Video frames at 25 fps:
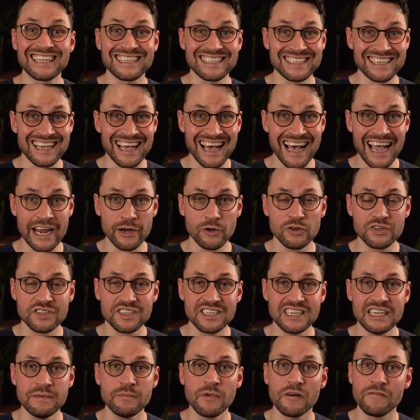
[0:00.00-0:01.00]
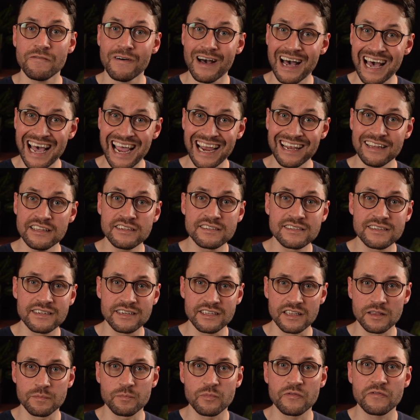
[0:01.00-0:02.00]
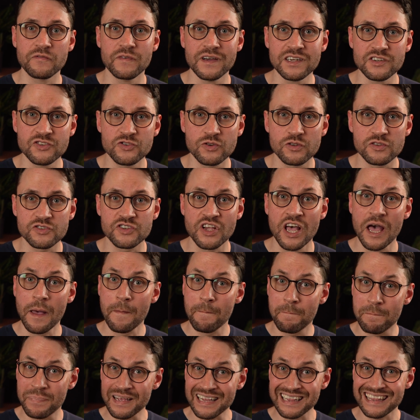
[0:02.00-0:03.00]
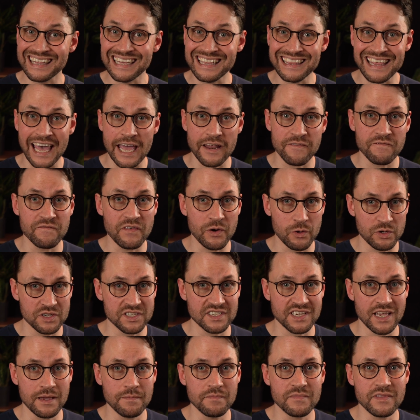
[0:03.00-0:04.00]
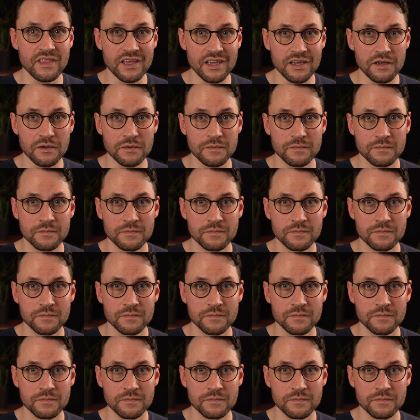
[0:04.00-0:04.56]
entire team of highly skilled professionals building that very same thing.